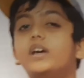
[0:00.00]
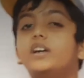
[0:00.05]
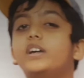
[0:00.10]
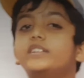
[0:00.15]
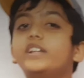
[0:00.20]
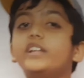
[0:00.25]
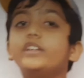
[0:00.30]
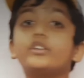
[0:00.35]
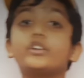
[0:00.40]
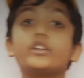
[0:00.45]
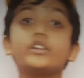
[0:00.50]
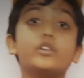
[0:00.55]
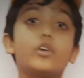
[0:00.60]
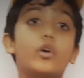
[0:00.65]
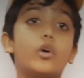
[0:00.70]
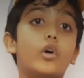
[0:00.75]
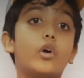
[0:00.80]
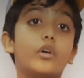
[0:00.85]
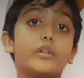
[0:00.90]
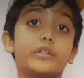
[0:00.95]
then you can
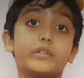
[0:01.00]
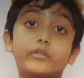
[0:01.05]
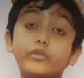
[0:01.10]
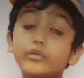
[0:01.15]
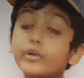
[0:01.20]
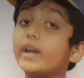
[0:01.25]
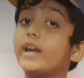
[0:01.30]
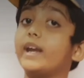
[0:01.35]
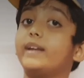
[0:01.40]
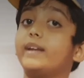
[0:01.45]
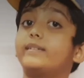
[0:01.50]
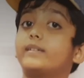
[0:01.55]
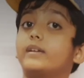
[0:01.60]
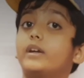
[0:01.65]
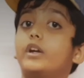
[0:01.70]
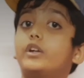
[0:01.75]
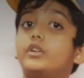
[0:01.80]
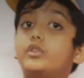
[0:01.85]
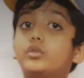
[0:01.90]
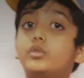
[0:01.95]
go straight
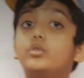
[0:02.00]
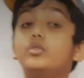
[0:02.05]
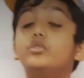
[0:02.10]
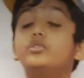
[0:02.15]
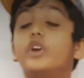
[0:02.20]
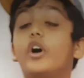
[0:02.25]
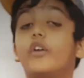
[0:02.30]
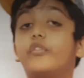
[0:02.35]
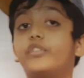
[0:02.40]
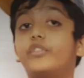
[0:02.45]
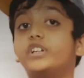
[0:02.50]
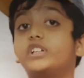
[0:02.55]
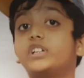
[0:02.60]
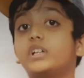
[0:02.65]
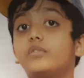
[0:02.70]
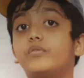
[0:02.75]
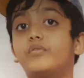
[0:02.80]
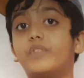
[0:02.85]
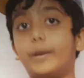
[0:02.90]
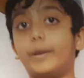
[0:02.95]
to the
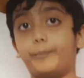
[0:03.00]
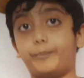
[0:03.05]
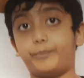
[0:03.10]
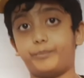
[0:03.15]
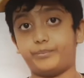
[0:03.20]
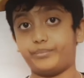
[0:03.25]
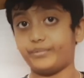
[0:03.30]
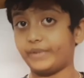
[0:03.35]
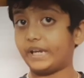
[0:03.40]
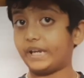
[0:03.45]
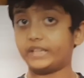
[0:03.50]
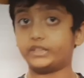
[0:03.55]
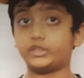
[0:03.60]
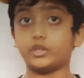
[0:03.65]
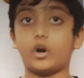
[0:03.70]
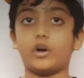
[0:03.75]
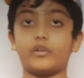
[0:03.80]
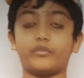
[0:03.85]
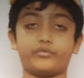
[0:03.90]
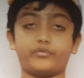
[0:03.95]
official web page
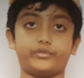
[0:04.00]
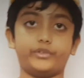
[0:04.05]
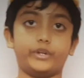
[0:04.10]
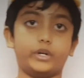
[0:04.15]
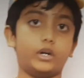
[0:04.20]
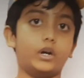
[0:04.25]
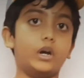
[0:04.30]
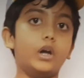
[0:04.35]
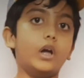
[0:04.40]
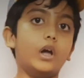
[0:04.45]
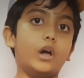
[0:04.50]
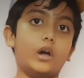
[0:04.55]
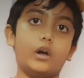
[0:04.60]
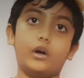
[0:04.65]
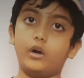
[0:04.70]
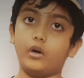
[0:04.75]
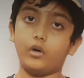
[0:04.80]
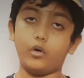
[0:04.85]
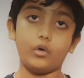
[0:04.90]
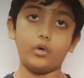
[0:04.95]
of the
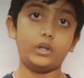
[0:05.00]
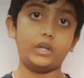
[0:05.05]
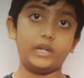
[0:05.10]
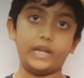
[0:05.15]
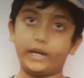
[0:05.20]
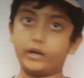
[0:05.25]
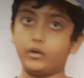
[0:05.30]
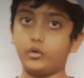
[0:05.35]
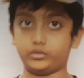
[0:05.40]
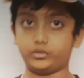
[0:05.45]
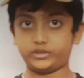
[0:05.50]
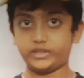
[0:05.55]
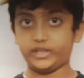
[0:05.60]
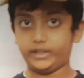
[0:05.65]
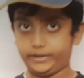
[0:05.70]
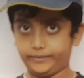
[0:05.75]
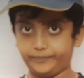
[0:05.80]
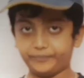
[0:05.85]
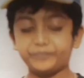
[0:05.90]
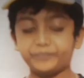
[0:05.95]
whole Lego
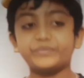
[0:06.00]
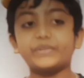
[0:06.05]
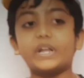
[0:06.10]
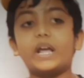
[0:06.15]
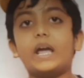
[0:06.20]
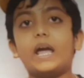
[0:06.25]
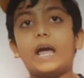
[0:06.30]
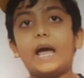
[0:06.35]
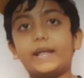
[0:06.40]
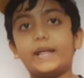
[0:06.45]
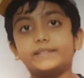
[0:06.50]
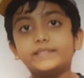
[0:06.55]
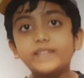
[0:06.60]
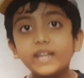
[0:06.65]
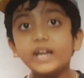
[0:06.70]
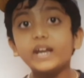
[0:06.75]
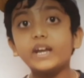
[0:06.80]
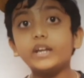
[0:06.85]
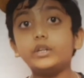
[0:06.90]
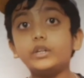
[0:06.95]
thing, and
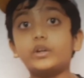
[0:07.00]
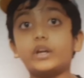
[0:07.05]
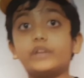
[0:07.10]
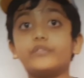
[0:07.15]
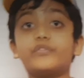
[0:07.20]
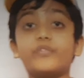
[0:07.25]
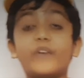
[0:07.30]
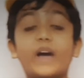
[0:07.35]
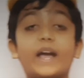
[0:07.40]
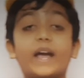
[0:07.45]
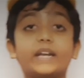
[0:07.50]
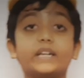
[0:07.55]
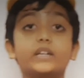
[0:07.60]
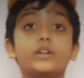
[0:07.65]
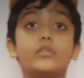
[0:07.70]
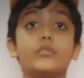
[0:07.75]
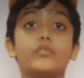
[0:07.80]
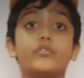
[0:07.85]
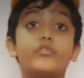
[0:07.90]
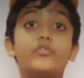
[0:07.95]
there you can find
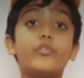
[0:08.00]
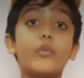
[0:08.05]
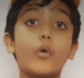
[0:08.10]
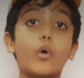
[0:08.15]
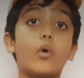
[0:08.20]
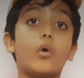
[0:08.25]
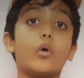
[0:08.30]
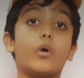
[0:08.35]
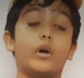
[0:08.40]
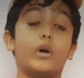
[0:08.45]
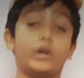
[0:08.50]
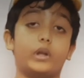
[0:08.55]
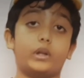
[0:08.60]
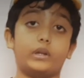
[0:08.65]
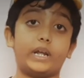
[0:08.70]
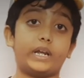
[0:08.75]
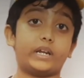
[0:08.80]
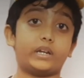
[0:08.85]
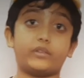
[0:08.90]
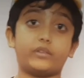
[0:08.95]

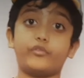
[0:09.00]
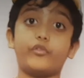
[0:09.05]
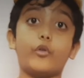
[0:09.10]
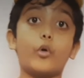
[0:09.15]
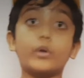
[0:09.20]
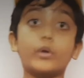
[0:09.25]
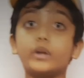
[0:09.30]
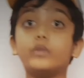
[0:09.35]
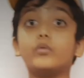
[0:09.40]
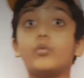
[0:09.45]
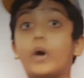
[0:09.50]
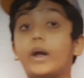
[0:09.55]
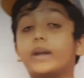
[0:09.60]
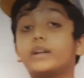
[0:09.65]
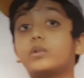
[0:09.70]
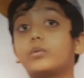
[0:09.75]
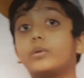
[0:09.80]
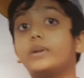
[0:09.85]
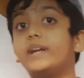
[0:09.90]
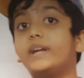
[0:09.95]

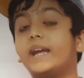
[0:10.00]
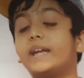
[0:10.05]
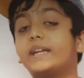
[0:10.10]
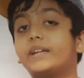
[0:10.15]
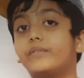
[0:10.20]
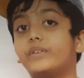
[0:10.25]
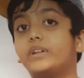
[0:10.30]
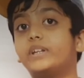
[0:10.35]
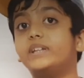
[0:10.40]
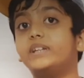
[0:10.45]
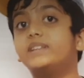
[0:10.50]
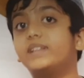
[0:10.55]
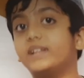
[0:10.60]
4-in-1 creativity